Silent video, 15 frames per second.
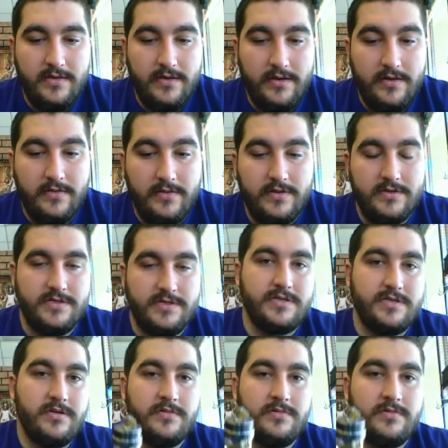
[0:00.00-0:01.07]
You know, they're just
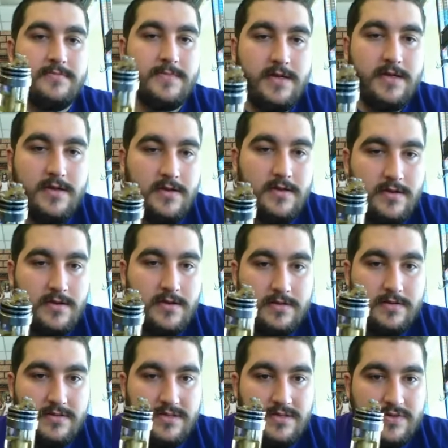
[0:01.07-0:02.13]
little
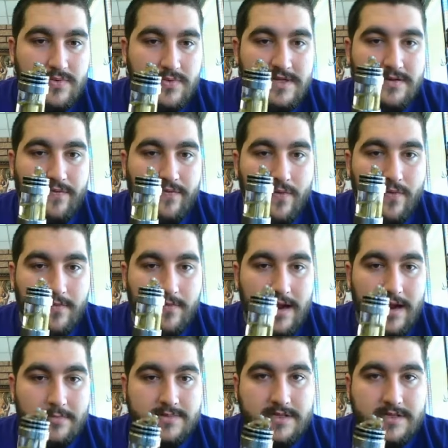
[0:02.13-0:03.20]
squeezed 4
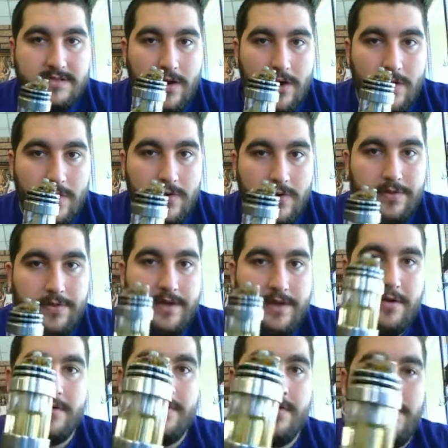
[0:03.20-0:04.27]
wraps. That's all they
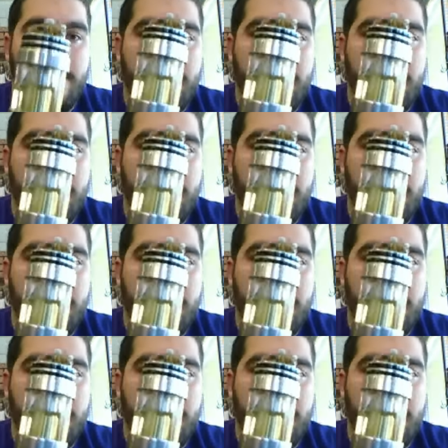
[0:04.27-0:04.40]
are.